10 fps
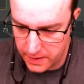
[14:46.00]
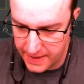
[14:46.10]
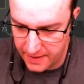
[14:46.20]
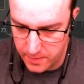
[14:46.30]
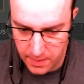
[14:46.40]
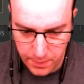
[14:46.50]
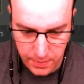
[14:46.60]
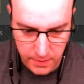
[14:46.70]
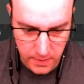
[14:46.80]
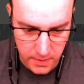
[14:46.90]
connect them up,
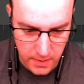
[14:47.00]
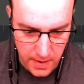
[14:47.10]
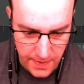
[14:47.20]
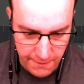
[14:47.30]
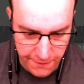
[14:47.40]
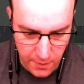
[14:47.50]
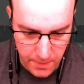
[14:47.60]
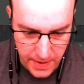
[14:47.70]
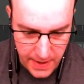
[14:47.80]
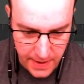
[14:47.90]
and then
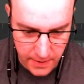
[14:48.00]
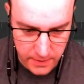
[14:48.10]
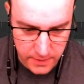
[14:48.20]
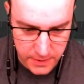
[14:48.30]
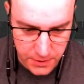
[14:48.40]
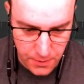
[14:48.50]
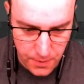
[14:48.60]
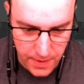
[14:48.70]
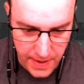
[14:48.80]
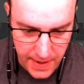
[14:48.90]
from here
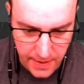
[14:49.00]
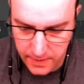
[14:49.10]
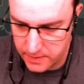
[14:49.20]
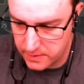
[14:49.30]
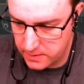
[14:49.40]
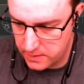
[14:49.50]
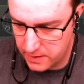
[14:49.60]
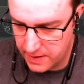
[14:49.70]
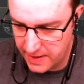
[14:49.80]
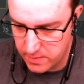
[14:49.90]
to here,
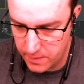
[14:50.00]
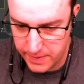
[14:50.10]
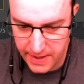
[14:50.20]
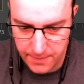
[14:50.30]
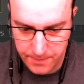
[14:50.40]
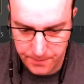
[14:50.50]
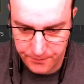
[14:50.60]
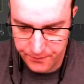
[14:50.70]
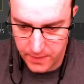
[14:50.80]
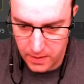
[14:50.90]
connect them up again.
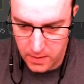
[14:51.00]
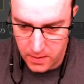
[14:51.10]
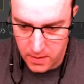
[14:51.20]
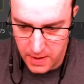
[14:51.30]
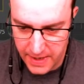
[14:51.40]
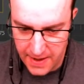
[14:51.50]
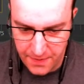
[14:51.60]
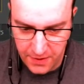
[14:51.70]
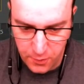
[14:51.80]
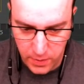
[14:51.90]

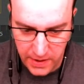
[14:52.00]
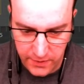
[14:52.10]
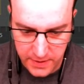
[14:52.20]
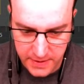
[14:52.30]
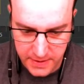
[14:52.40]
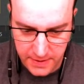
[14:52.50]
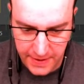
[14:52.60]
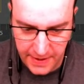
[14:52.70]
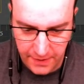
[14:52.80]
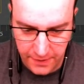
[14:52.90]
Again, this will give us
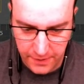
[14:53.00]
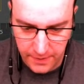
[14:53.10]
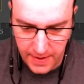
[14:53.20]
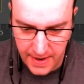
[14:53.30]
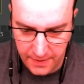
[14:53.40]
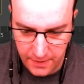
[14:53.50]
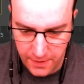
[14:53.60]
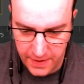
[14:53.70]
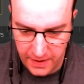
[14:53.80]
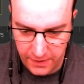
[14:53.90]
these and
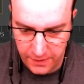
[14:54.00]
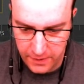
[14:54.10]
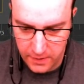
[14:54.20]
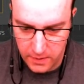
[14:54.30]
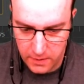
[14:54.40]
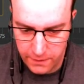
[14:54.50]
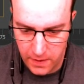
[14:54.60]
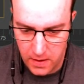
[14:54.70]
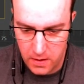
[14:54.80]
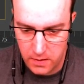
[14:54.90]
these
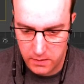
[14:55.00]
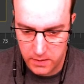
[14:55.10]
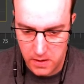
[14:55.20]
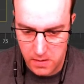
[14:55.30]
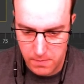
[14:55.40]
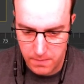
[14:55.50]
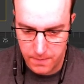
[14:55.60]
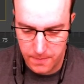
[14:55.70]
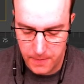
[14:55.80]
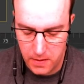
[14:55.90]
for our
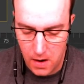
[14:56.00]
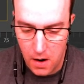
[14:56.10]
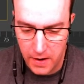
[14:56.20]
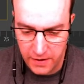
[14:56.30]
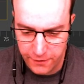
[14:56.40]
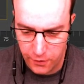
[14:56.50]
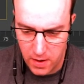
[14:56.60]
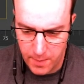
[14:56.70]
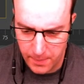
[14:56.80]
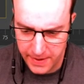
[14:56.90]
eyes
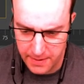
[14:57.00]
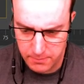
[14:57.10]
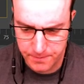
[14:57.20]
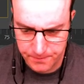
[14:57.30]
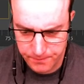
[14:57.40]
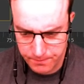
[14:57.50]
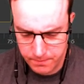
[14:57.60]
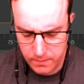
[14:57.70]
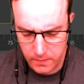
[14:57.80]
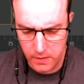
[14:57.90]
for our pumpkin.
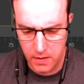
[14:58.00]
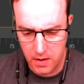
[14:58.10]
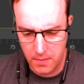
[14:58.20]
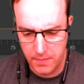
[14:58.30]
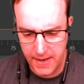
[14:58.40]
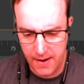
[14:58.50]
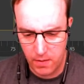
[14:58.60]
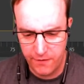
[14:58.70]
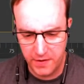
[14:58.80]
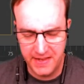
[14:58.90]

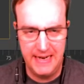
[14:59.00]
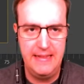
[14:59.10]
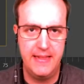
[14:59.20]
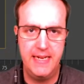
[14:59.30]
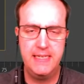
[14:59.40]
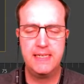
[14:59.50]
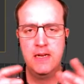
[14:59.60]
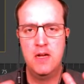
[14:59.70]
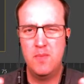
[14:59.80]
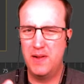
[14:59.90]
Now, if I delete these,
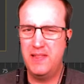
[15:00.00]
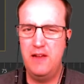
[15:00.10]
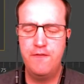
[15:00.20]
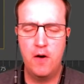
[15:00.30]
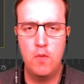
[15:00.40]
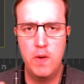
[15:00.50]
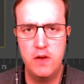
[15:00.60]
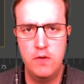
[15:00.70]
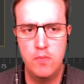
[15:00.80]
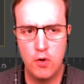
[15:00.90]
by default,
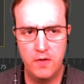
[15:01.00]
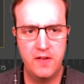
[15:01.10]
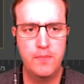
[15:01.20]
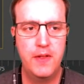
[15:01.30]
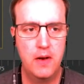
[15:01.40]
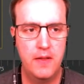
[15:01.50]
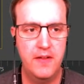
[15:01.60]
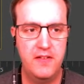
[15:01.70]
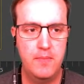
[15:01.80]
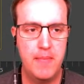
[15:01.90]
when you model something
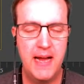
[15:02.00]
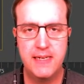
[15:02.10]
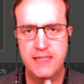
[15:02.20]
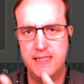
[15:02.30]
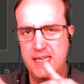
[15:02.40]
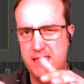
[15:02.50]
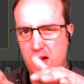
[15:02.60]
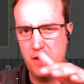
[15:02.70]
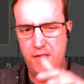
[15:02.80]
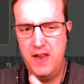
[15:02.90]
like this in Max, it's
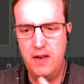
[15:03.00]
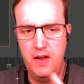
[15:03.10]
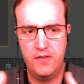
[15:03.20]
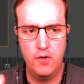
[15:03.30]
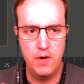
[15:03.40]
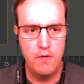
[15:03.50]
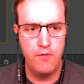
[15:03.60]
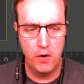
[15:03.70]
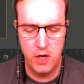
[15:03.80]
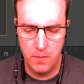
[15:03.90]
kind of thin. It's got no
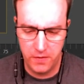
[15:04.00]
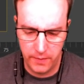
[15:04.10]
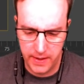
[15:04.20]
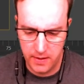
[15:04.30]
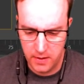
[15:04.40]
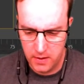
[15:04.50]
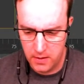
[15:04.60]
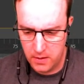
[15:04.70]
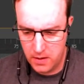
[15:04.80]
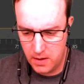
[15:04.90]
volume to it.
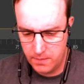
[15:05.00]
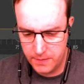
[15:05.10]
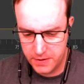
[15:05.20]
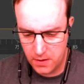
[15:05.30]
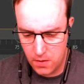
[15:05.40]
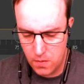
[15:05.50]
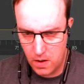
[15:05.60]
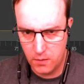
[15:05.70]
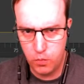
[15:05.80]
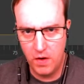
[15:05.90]
So
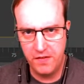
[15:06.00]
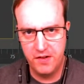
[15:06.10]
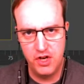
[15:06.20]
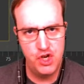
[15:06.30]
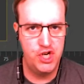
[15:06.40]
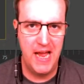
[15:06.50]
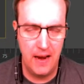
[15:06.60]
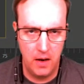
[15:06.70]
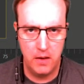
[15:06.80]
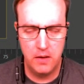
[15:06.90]
I'd want to
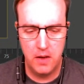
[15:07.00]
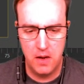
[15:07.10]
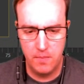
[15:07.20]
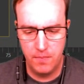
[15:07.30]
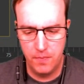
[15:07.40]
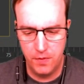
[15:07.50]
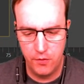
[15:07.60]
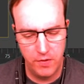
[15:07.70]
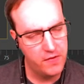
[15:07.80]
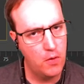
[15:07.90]
speak today,
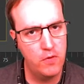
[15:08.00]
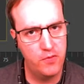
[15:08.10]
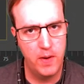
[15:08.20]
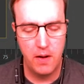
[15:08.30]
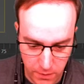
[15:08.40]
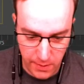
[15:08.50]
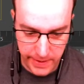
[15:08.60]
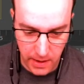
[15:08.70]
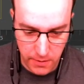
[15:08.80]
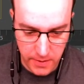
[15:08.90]
perspective view. There
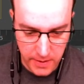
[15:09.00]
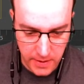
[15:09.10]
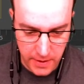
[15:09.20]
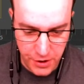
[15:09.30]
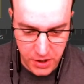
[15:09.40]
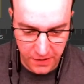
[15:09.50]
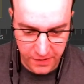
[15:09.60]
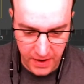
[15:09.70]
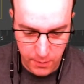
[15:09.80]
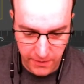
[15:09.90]
we go. And as you can
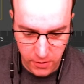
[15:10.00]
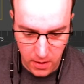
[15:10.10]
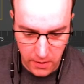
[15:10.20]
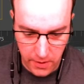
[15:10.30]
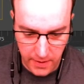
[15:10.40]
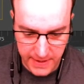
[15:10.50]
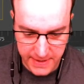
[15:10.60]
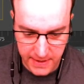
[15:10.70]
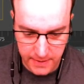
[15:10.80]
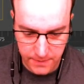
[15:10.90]
see, we've got our
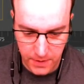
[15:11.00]
eyes that